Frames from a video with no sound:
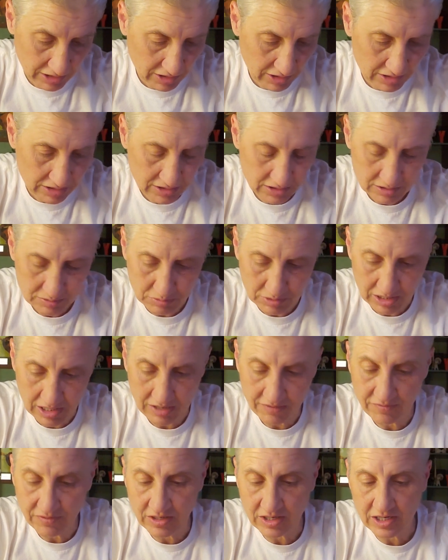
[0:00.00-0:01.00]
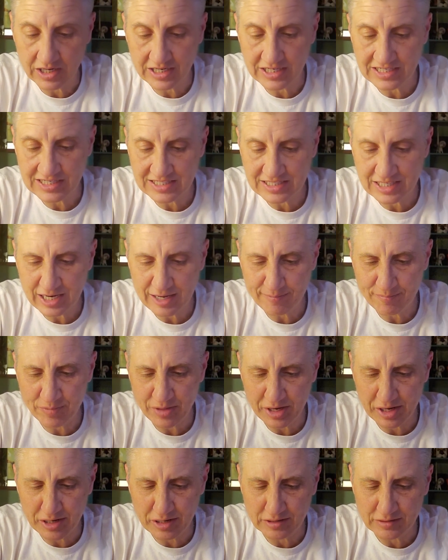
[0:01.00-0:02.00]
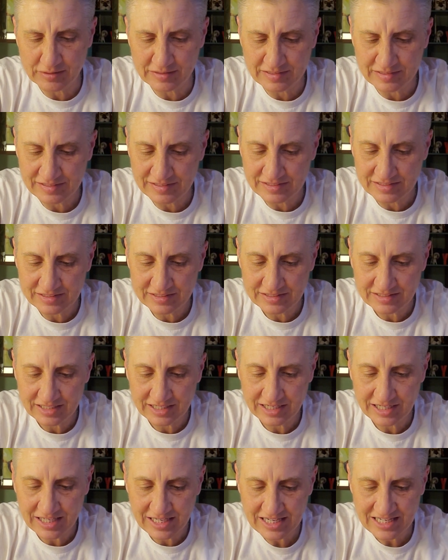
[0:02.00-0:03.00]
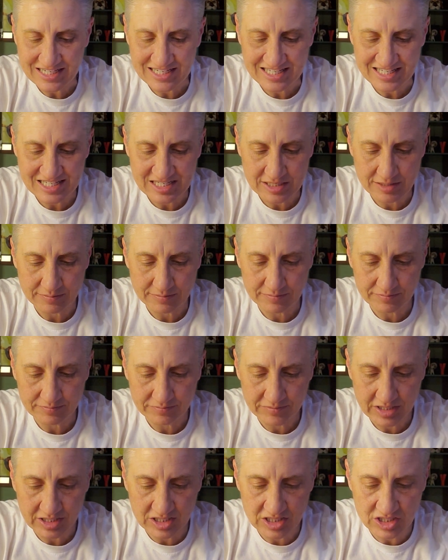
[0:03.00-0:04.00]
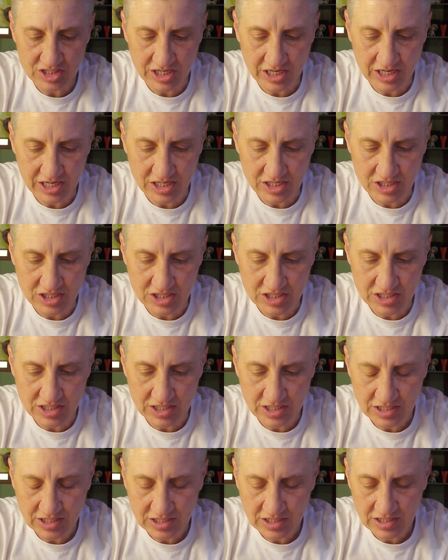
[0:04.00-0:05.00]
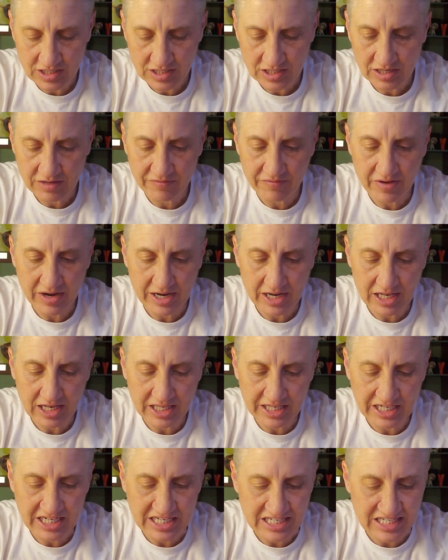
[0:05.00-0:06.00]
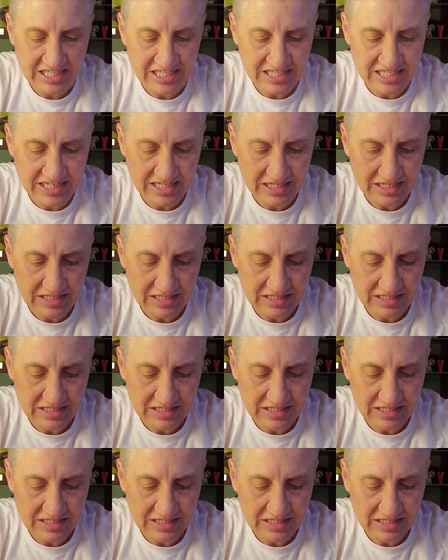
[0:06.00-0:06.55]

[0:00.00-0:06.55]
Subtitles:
look to be having a nice time there. A kiss exchanged. A violinist.